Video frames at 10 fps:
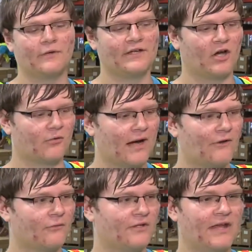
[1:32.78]
We go
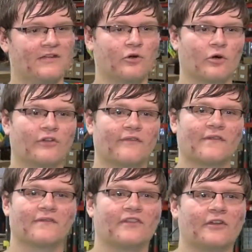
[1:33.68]
around, we take tours
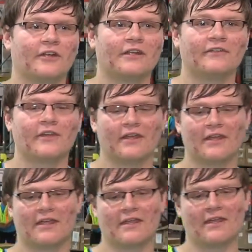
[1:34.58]
of different facilities,
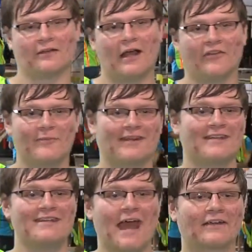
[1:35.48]
it allows me
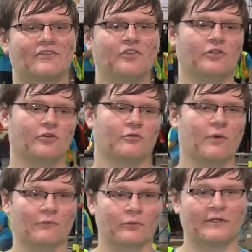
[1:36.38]
to connect to
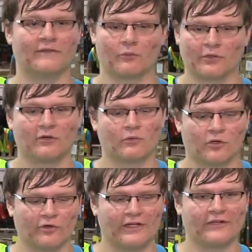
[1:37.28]
what re the real world